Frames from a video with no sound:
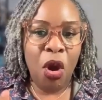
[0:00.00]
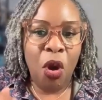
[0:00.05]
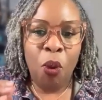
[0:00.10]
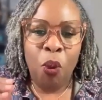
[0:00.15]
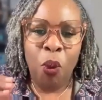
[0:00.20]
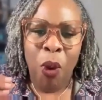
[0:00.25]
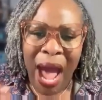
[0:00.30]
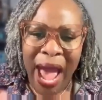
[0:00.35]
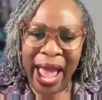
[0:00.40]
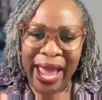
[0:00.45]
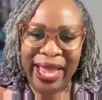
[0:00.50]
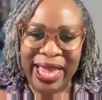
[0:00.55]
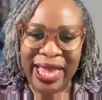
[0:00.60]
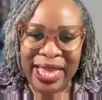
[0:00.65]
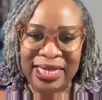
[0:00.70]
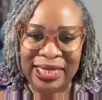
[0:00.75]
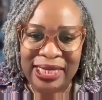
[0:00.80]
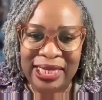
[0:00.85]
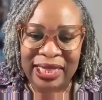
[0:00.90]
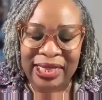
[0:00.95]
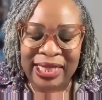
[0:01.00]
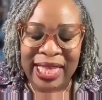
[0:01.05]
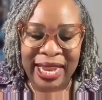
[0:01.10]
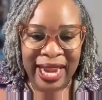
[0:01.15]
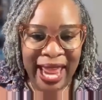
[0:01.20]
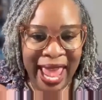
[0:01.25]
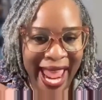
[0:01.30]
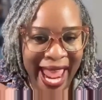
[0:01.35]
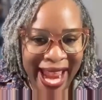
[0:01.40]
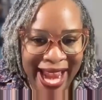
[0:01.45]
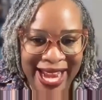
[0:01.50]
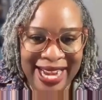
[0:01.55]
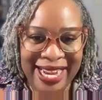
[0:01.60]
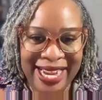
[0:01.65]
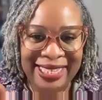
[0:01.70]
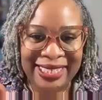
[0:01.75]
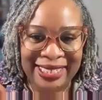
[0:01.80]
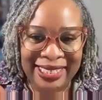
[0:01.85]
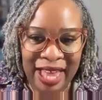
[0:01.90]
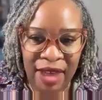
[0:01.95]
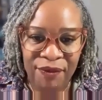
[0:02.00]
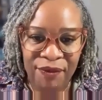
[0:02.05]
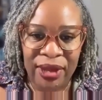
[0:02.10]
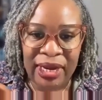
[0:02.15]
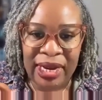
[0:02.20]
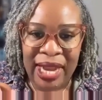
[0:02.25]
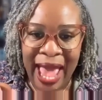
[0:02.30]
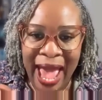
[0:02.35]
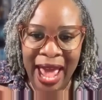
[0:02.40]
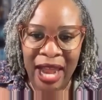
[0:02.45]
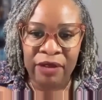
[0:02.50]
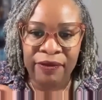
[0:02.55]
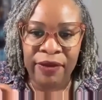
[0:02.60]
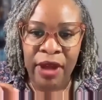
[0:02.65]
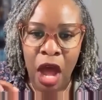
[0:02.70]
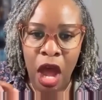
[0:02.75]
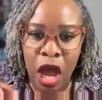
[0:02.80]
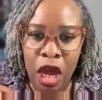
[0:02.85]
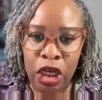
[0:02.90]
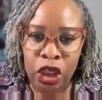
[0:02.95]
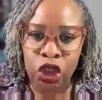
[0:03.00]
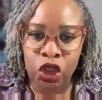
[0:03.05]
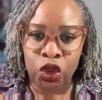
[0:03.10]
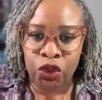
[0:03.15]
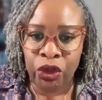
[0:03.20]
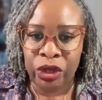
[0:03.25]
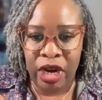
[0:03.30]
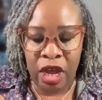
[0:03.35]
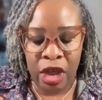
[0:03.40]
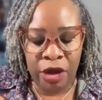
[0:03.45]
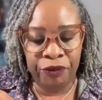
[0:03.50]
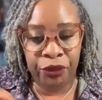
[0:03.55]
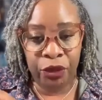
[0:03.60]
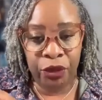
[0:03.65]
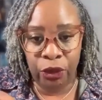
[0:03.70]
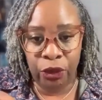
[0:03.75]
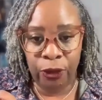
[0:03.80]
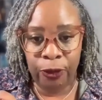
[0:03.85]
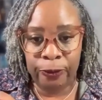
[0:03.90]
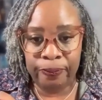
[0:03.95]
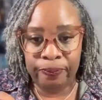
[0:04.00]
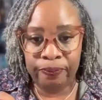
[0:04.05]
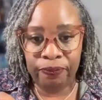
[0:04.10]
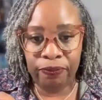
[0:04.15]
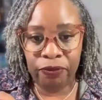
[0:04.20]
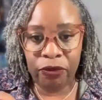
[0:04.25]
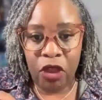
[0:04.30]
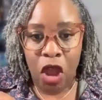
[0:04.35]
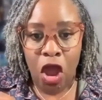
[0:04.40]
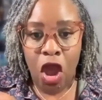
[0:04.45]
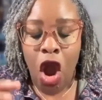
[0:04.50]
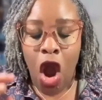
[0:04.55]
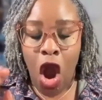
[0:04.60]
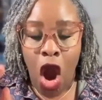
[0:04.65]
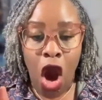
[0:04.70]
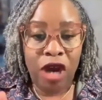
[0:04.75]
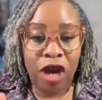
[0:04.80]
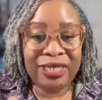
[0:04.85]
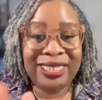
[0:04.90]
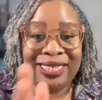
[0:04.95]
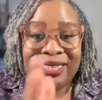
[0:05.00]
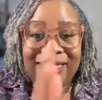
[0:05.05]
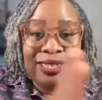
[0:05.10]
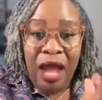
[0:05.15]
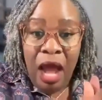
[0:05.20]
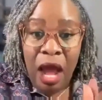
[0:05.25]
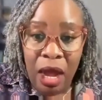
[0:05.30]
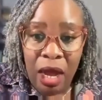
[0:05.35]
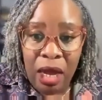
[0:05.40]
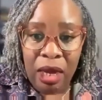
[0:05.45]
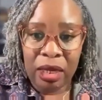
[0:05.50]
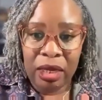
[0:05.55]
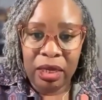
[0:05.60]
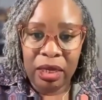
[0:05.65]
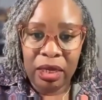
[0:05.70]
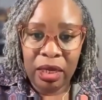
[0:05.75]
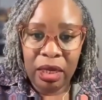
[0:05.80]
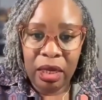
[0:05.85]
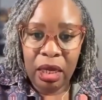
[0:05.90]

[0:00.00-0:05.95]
Why is it that 87 out of 100 of you are stuck?